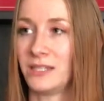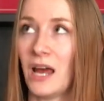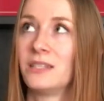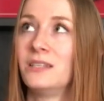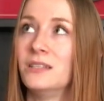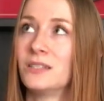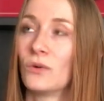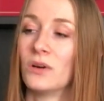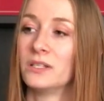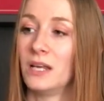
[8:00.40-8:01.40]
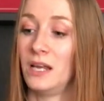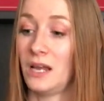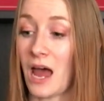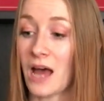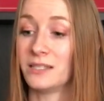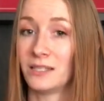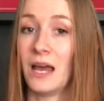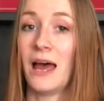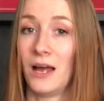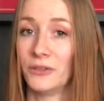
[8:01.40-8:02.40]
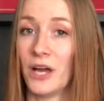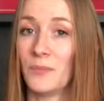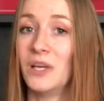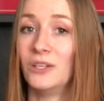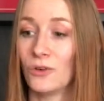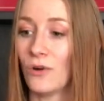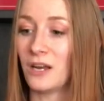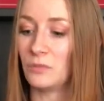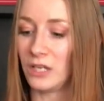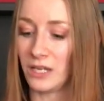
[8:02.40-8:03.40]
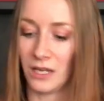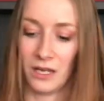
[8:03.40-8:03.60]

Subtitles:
test these swords, and it has held up incredibly.